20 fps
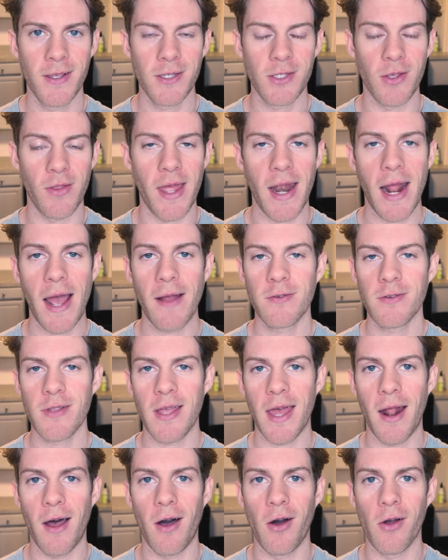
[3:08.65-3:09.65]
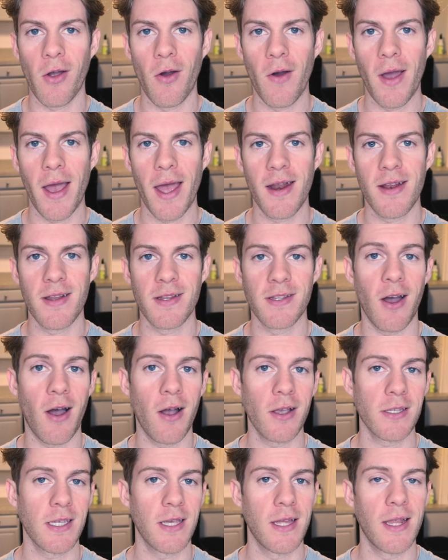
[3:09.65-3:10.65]
So then after that, I'll go ahead and
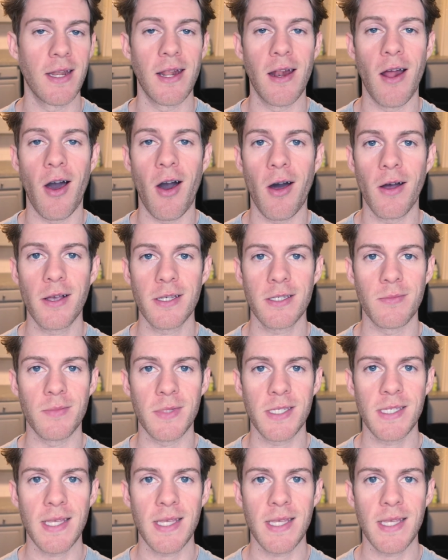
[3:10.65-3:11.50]
toss it in an awesome